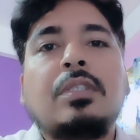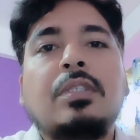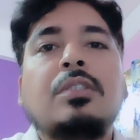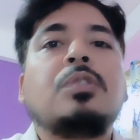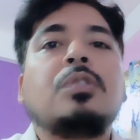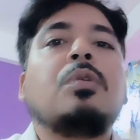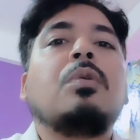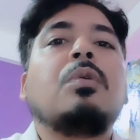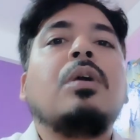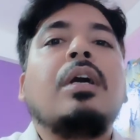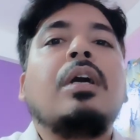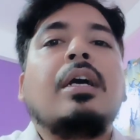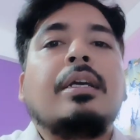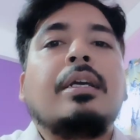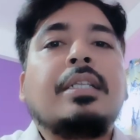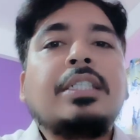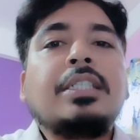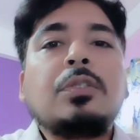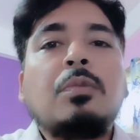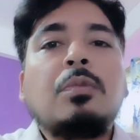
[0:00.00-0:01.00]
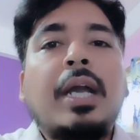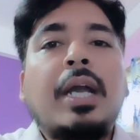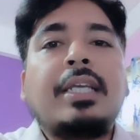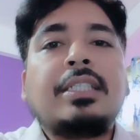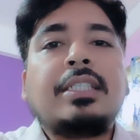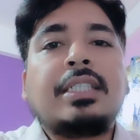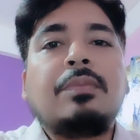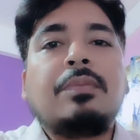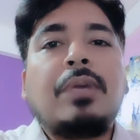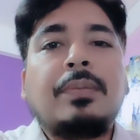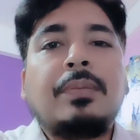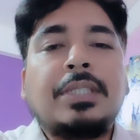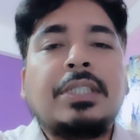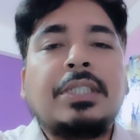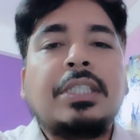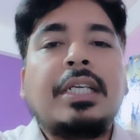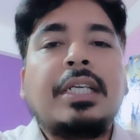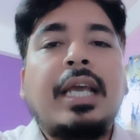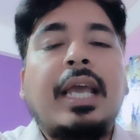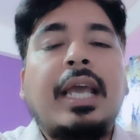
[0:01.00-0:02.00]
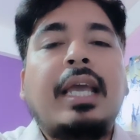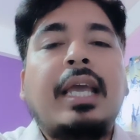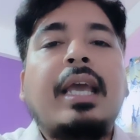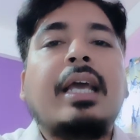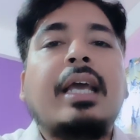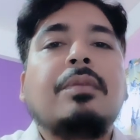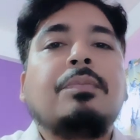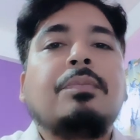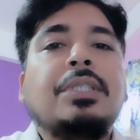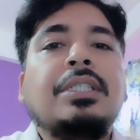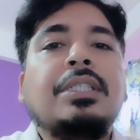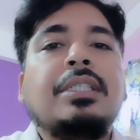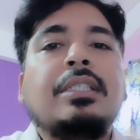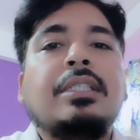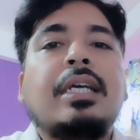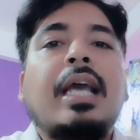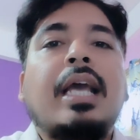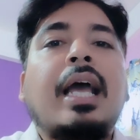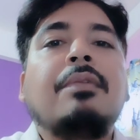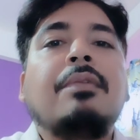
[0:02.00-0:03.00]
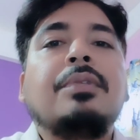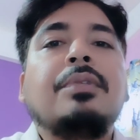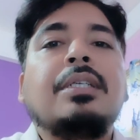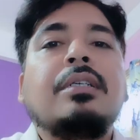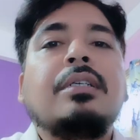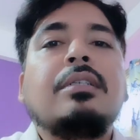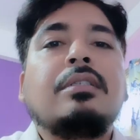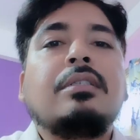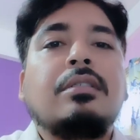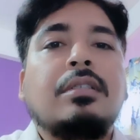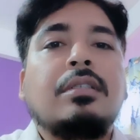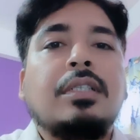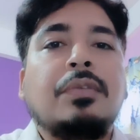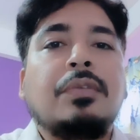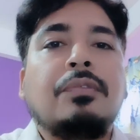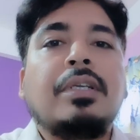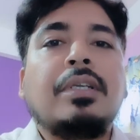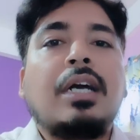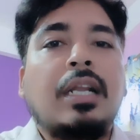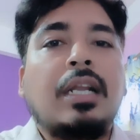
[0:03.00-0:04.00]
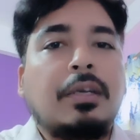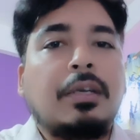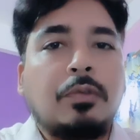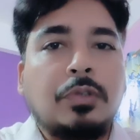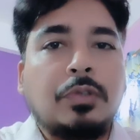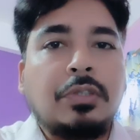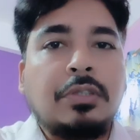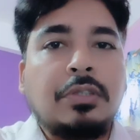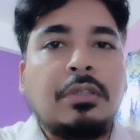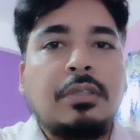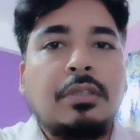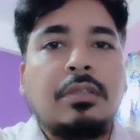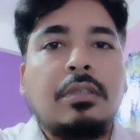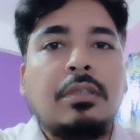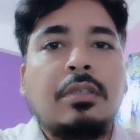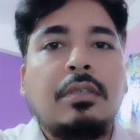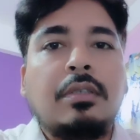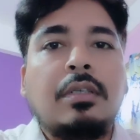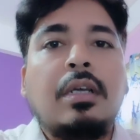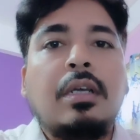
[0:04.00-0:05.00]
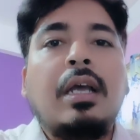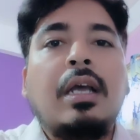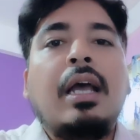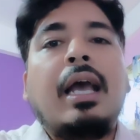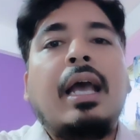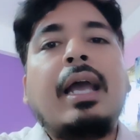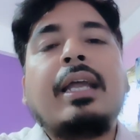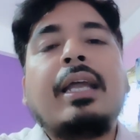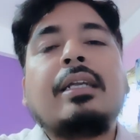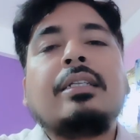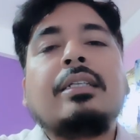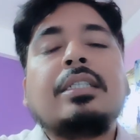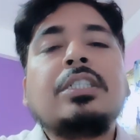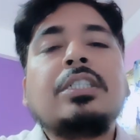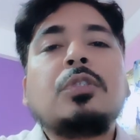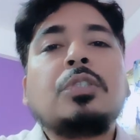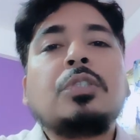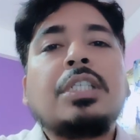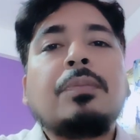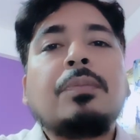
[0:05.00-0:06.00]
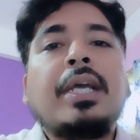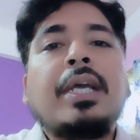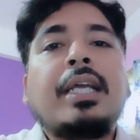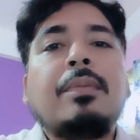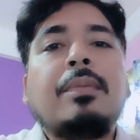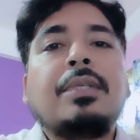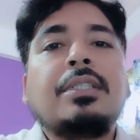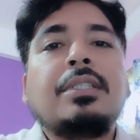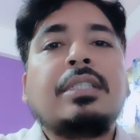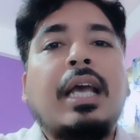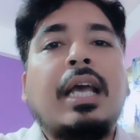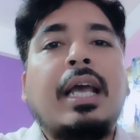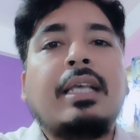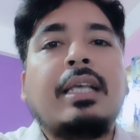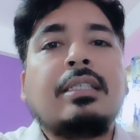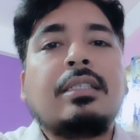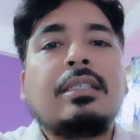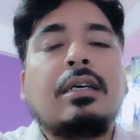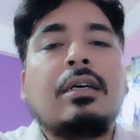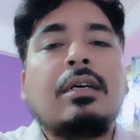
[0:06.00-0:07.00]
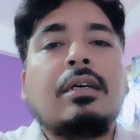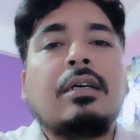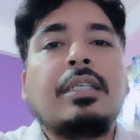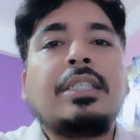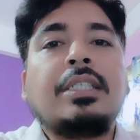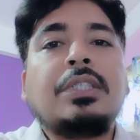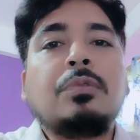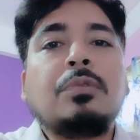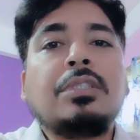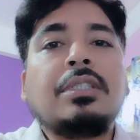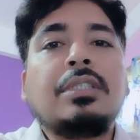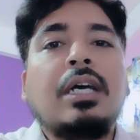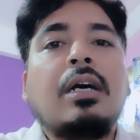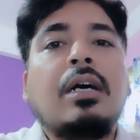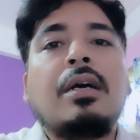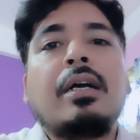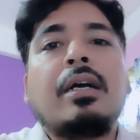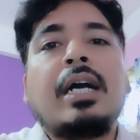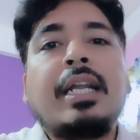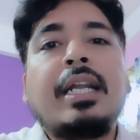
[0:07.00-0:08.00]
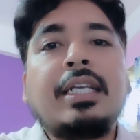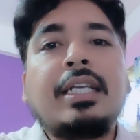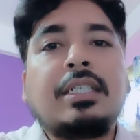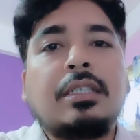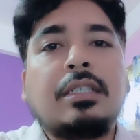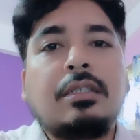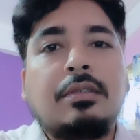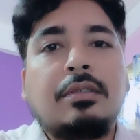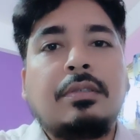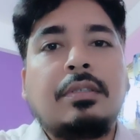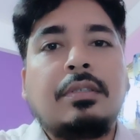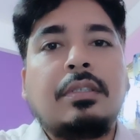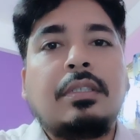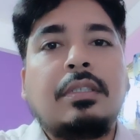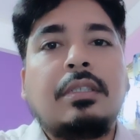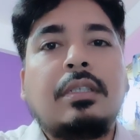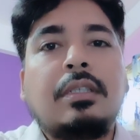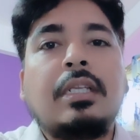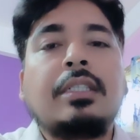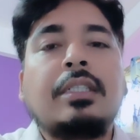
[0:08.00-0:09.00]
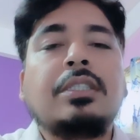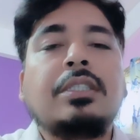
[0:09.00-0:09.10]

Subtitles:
So this wiring scheme 568A and B that have the different color codes, and this twisted pair cables has it uses a connector that